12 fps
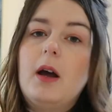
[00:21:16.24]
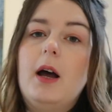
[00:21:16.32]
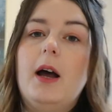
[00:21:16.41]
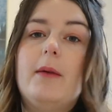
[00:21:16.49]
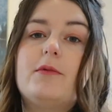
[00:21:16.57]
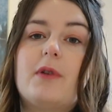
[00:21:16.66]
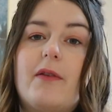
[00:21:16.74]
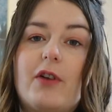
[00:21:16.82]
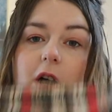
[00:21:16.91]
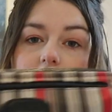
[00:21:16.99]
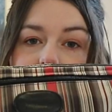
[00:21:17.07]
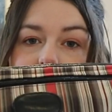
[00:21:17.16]
So I've
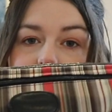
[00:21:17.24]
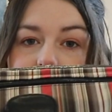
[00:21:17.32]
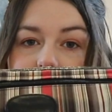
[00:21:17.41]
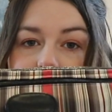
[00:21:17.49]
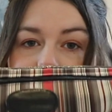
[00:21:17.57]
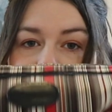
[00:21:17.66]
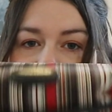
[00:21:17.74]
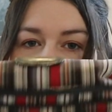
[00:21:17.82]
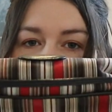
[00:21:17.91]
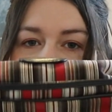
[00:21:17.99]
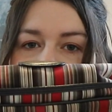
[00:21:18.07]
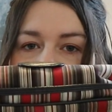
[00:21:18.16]
got,
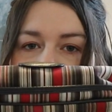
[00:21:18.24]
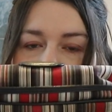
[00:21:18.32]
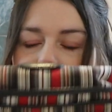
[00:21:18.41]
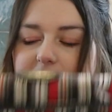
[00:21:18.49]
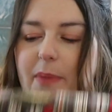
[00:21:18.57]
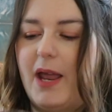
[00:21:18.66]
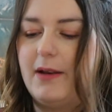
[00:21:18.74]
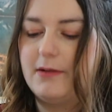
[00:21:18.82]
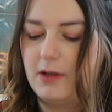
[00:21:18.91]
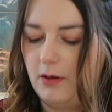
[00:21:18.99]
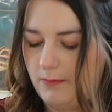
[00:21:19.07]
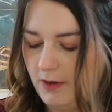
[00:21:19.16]
this is just one of
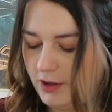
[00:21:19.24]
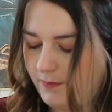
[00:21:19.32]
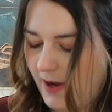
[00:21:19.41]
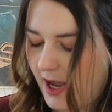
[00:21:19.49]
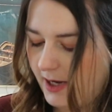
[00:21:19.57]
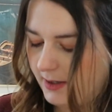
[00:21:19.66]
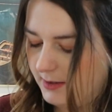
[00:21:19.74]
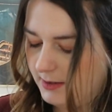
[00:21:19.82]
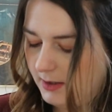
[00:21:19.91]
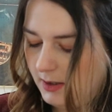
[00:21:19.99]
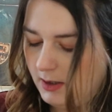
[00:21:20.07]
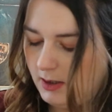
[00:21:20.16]
Ben's old wash
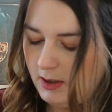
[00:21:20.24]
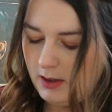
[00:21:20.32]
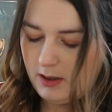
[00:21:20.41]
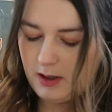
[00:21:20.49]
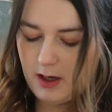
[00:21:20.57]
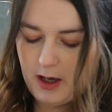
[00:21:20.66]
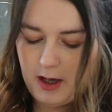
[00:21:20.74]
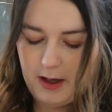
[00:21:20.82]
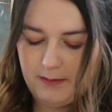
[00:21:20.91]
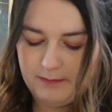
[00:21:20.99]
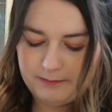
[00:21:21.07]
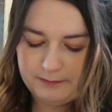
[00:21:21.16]
bags.
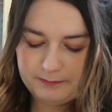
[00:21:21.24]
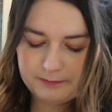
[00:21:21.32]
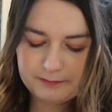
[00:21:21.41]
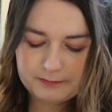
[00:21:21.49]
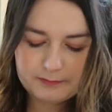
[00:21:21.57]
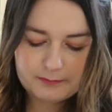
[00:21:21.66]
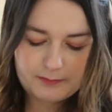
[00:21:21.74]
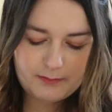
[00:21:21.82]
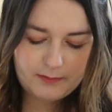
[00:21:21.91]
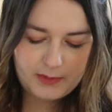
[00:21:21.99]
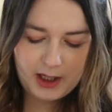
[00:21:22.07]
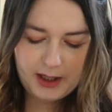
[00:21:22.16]
In
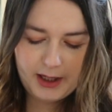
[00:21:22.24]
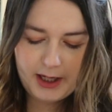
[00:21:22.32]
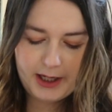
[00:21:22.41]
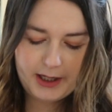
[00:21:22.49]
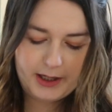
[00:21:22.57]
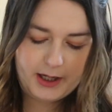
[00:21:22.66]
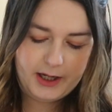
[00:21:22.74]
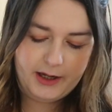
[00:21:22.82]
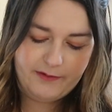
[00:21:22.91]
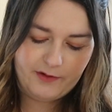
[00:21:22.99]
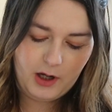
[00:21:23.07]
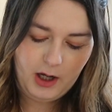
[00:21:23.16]
here I
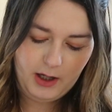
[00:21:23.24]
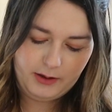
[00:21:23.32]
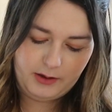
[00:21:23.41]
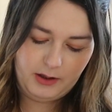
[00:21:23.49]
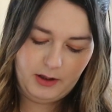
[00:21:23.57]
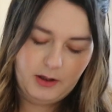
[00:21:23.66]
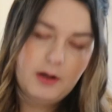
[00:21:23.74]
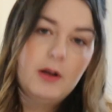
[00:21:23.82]
have got,